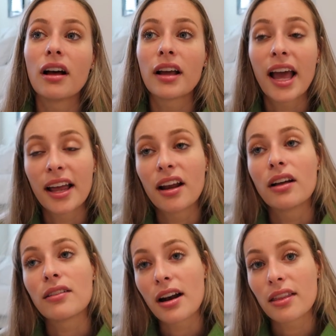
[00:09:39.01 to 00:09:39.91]
again,
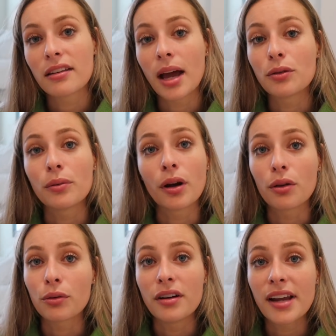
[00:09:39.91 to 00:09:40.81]
a lot of the times when we go
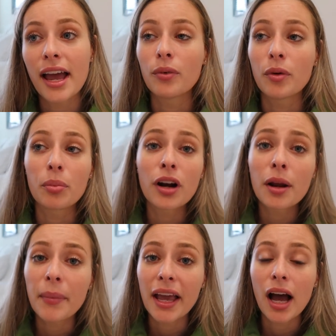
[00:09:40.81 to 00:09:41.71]
through our day, when we put
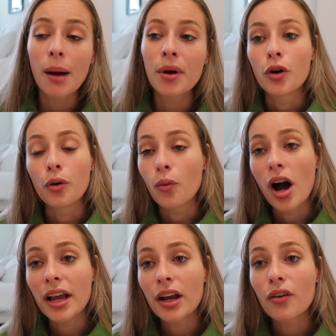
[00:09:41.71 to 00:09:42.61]
on makeup, when we're
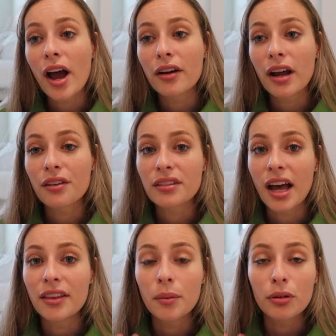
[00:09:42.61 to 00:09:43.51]
walking around
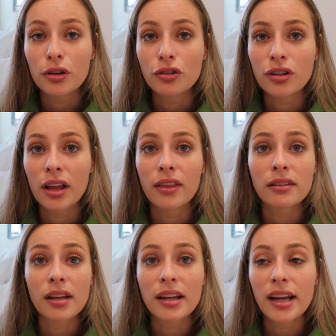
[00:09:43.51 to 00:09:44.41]
outside, the pollution, the
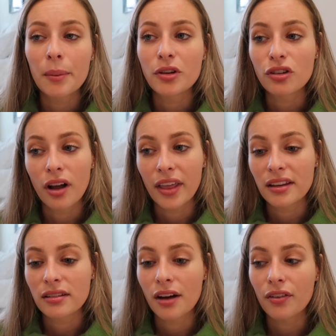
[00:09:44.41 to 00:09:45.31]
sun damage and all
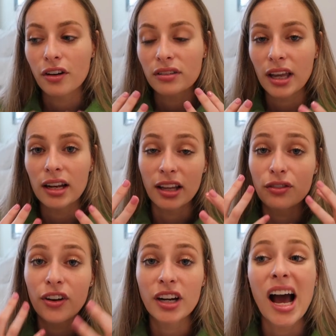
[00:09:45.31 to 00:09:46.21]
that stuff, our skin gets
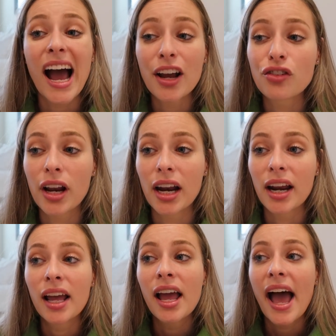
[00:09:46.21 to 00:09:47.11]
very
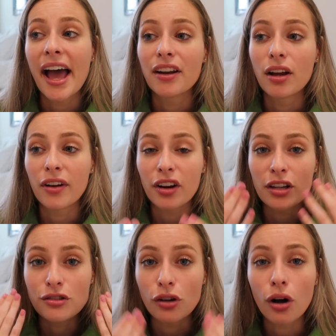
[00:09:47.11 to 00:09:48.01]
dehydrated and
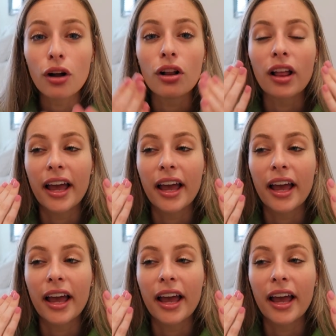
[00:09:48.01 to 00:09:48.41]
very dull